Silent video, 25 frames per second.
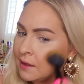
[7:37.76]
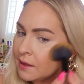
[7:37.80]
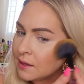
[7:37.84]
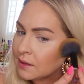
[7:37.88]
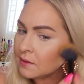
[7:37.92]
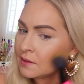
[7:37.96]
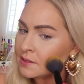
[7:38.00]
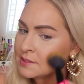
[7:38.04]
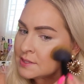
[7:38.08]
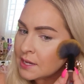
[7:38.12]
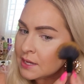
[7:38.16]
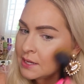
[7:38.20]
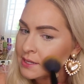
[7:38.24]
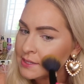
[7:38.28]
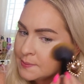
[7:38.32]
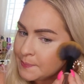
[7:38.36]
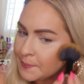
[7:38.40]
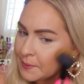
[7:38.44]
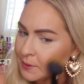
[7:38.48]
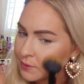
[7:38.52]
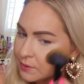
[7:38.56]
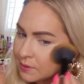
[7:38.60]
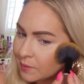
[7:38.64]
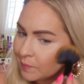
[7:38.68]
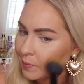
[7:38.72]
it looks like it's
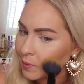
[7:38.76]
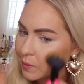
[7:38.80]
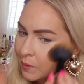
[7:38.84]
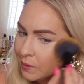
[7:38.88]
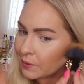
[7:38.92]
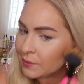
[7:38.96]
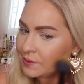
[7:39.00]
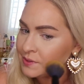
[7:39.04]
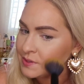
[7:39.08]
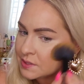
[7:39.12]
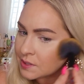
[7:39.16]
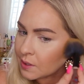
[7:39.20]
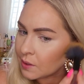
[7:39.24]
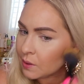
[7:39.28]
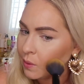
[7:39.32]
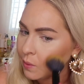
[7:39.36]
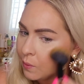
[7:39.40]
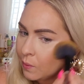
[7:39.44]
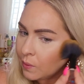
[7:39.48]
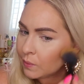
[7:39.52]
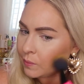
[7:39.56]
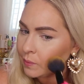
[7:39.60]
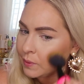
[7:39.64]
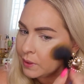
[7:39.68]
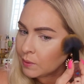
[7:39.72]
buildable,
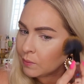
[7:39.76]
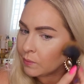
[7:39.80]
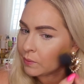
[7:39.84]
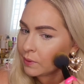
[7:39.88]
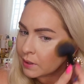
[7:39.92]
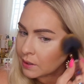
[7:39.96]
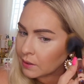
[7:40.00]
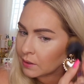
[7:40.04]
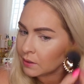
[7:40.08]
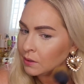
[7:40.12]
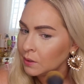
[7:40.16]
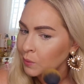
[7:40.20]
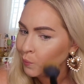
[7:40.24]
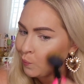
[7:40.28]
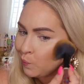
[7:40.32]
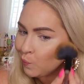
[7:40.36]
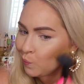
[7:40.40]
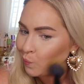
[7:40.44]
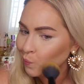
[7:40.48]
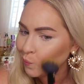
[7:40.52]
so we will.